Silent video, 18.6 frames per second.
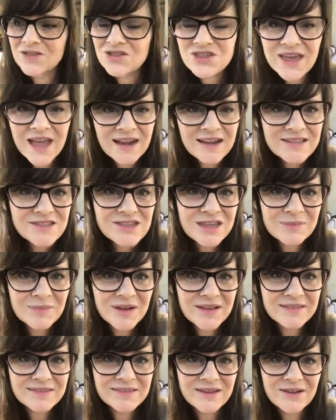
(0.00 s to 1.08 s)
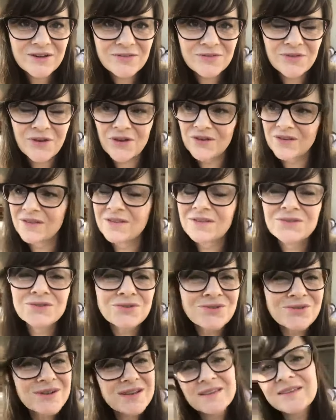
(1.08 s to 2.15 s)
Challenging myself on
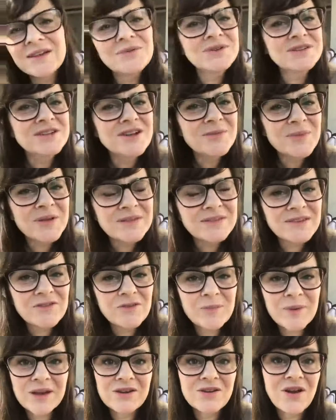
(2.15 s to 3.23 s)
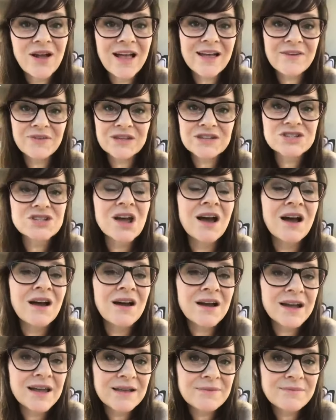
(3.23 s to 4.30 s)
stories I would tell myself about not having
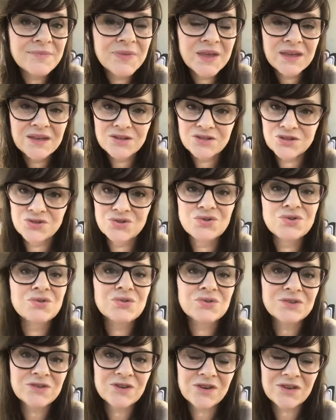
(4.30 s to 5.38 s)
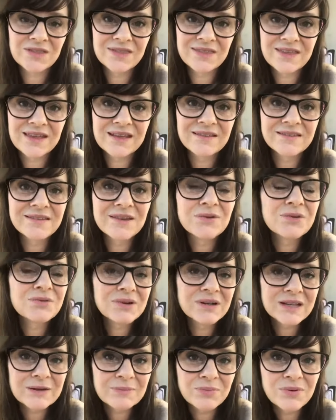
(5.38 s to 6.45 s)
time to do certain things that were
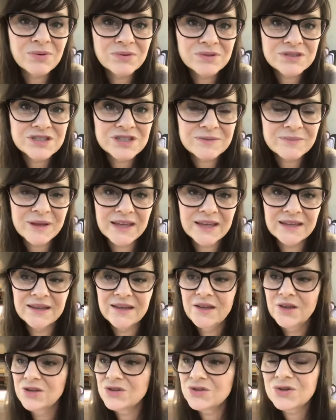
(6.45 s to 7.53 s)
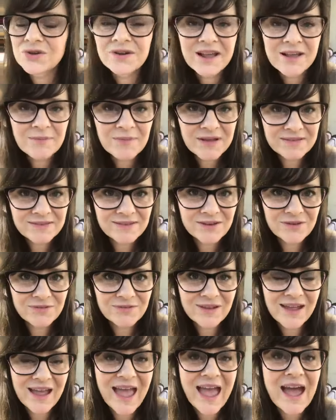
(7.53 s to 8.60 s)
really important to me. Talking myself
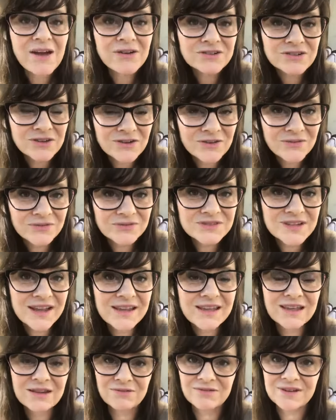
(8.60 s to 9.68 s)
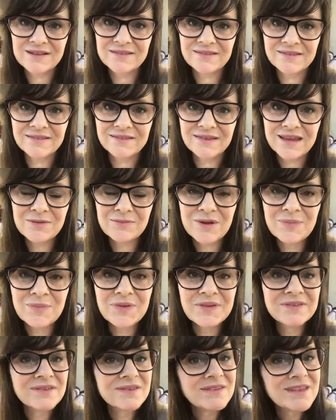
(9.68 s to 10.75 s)
out of taking risks in my
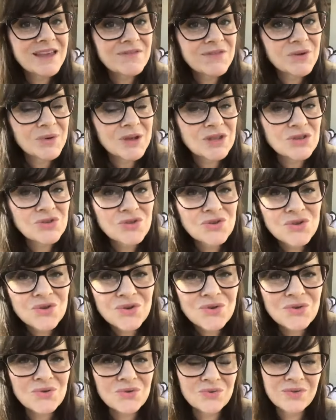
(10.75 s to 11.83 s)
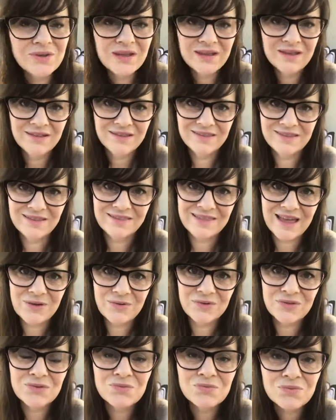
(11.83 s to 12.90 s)
business, even though I knew that they
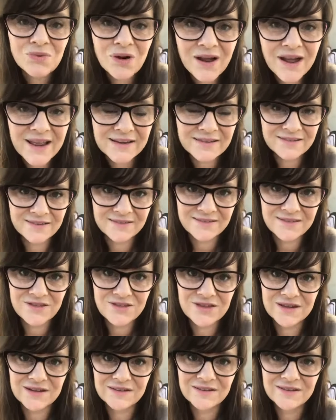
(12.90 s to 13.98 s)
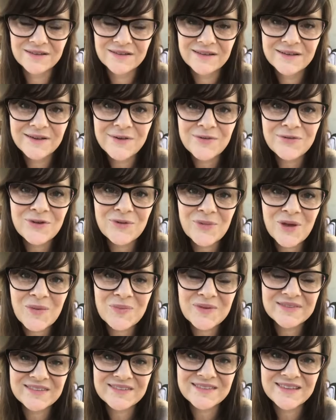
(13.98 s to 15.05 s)
were the right decision for my
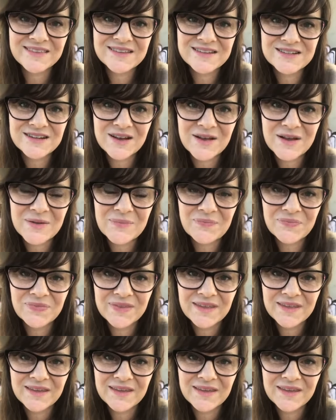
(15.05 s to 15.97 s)
business at the time.